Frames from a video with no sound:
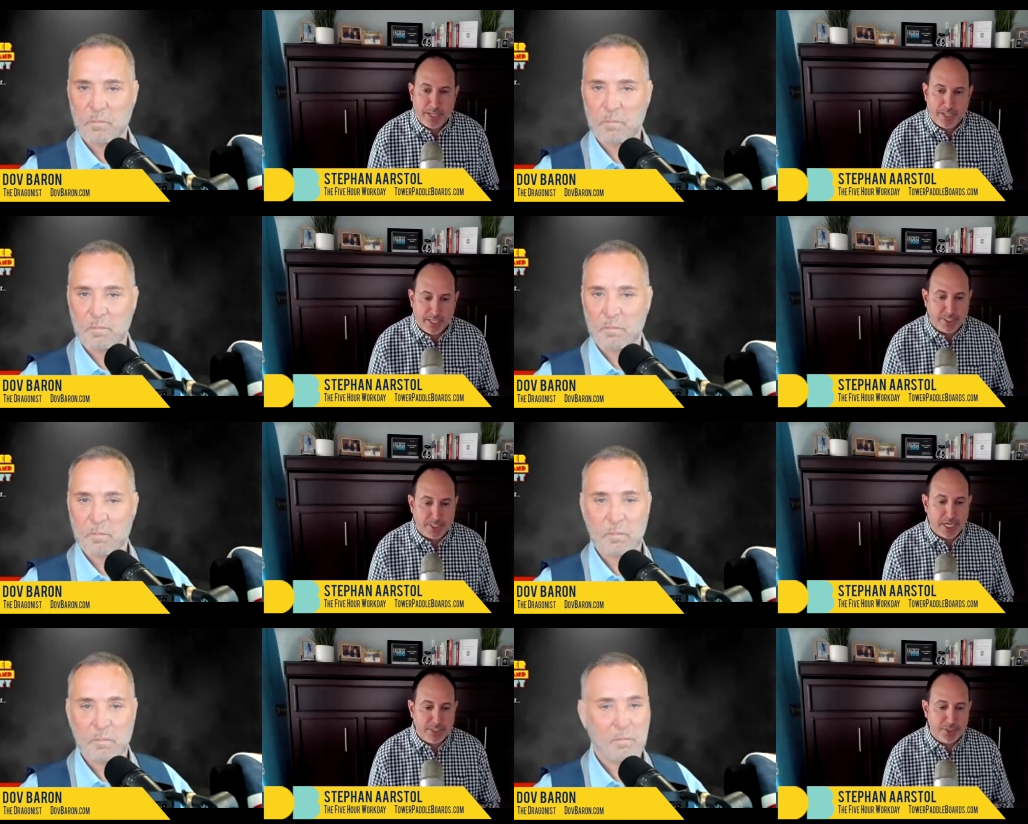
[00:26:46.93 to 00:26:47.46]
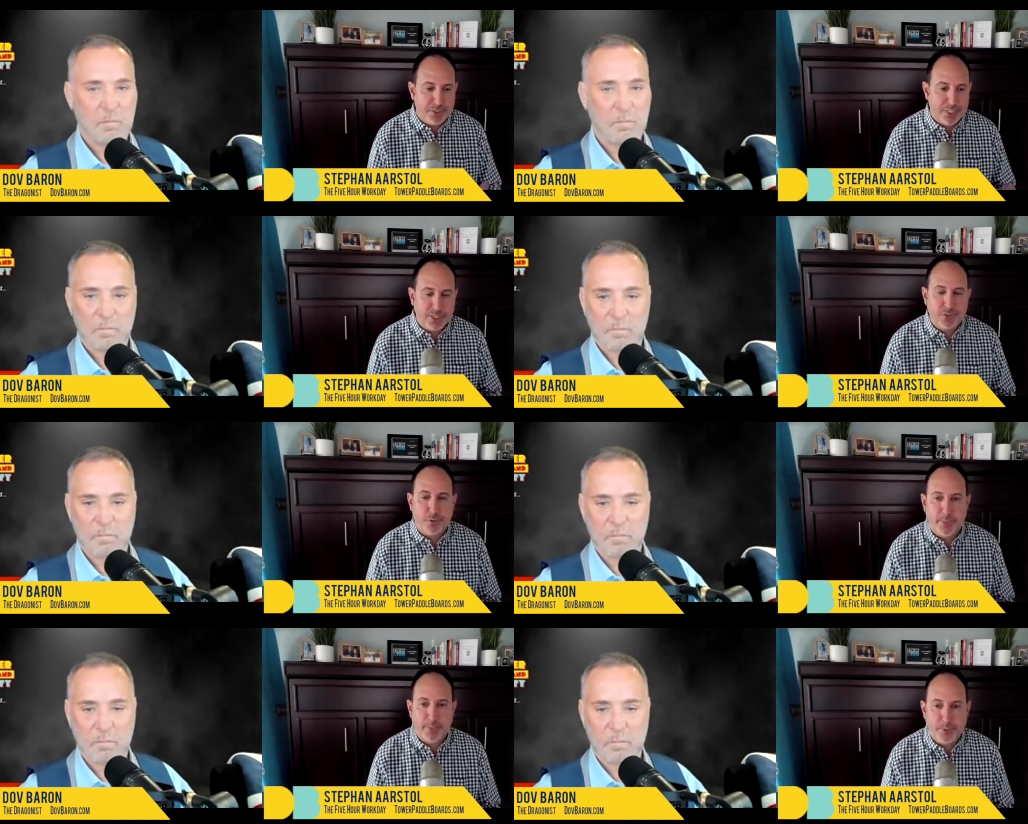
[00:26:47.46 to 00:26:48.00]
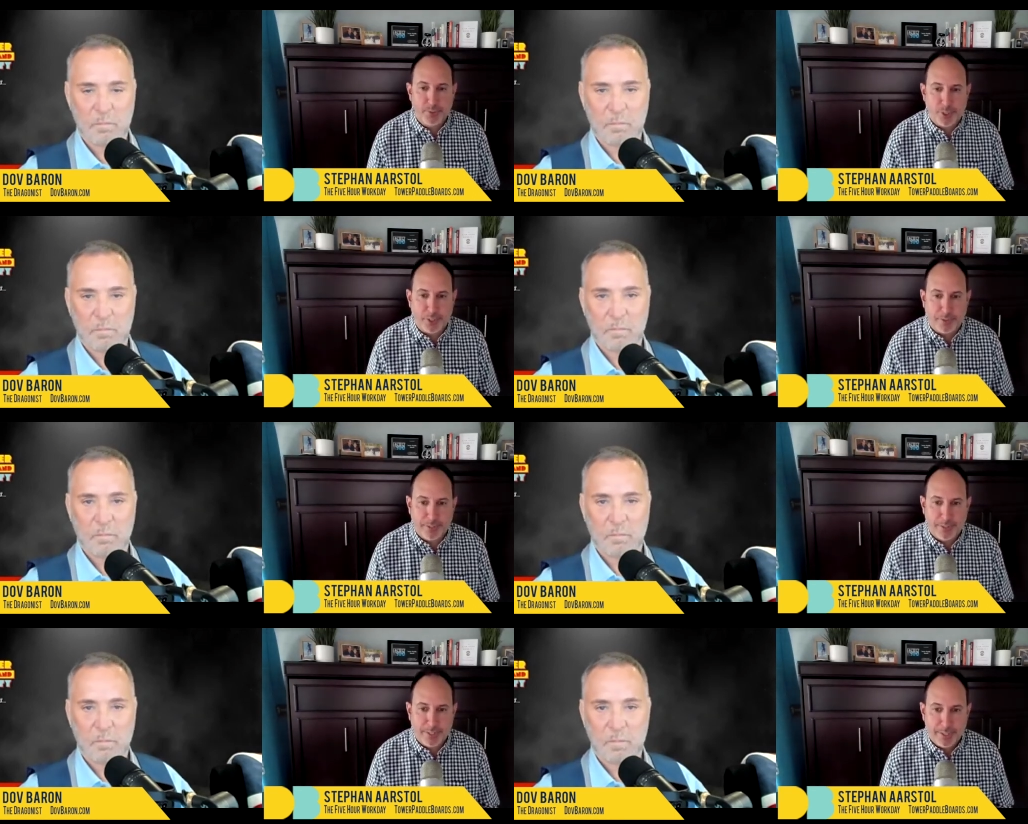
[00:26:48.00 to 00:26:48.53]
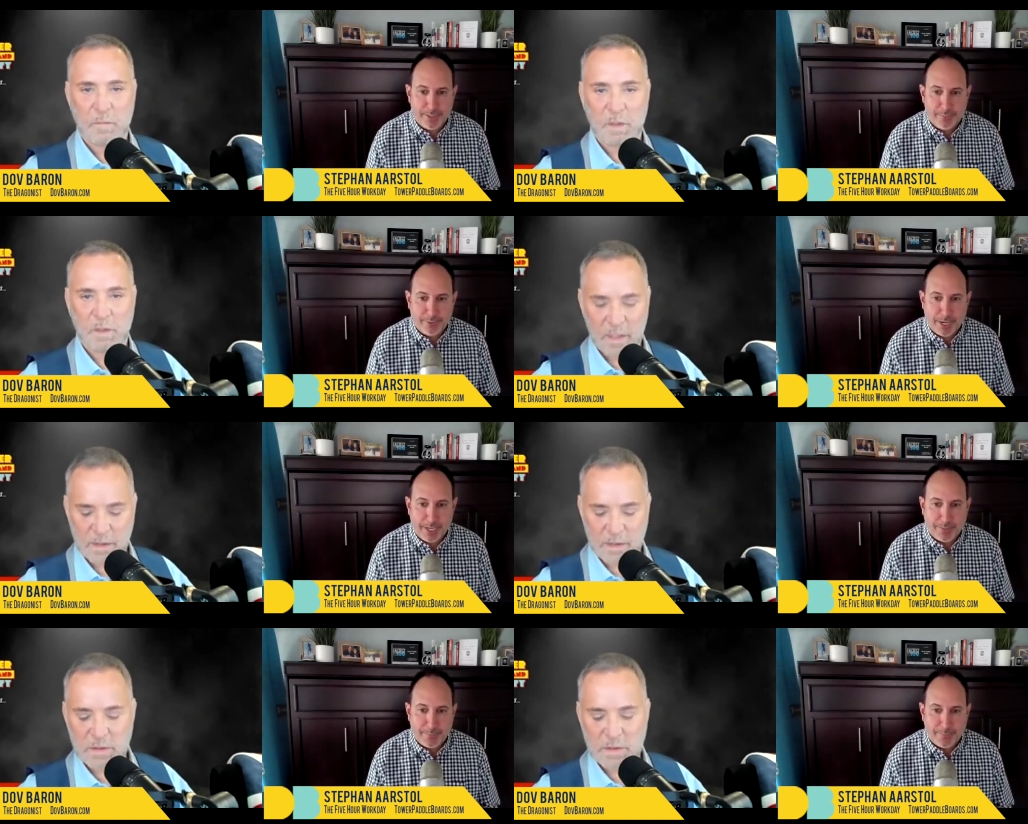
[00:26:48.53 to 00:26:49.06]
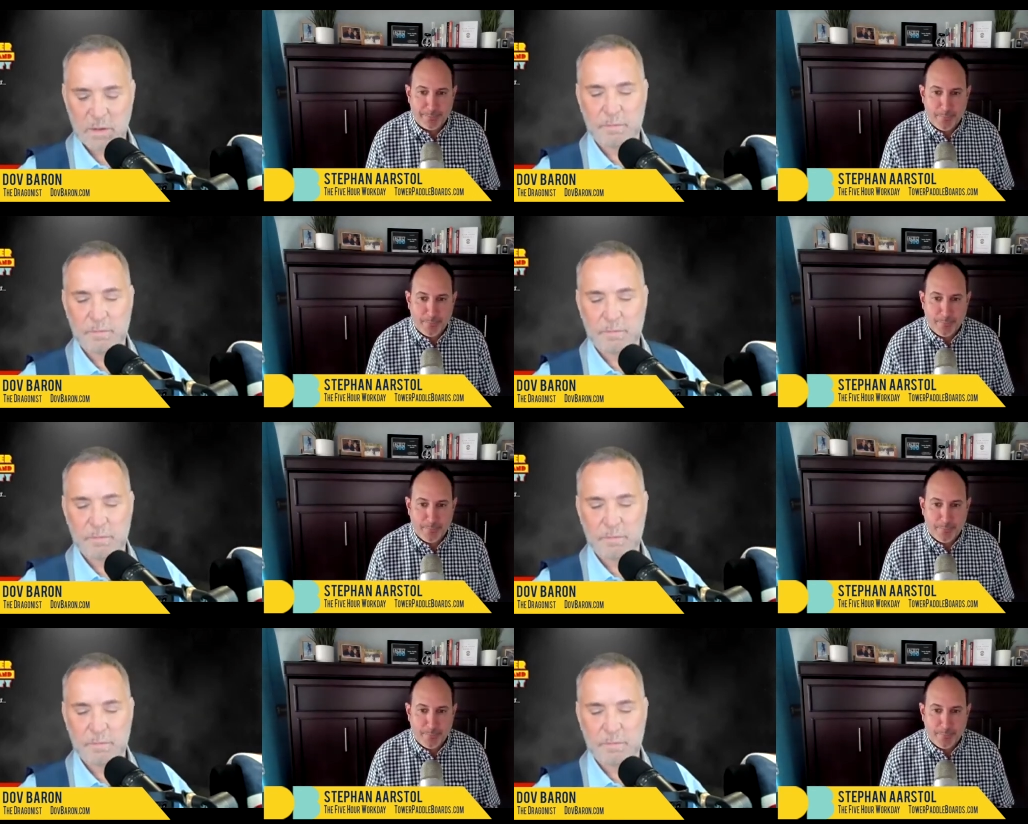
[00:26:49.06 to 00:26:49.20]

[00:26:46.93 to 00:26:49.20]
Speaker 1: They changed distribution, yes. right?